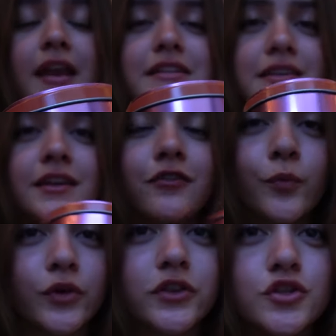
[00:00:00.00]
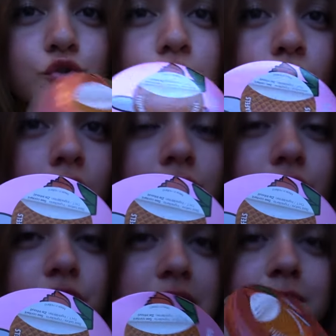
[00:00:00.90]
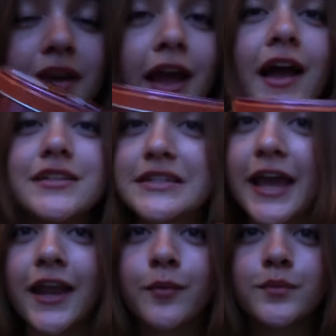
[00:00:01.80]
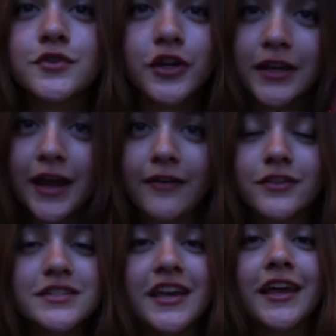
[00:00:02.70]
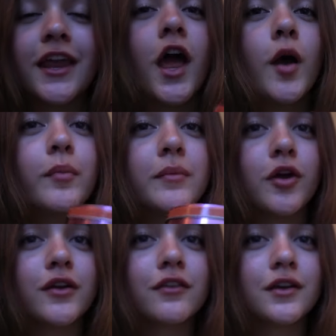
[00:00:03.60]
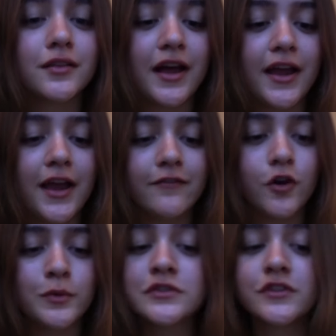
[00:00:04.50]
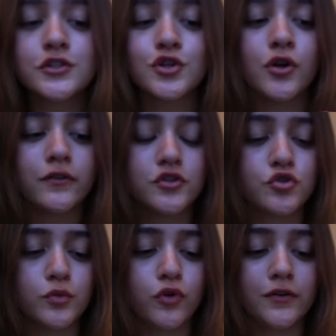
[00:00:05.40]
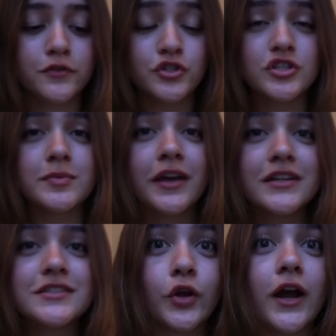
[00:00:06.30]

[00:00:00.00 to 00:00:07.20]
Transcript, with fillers: And I didn't even want the Stroop waffles, but I had to get it so I could have the tin. But I'm not even gonna lie, I've almost finished all the Stroop waffles just because they're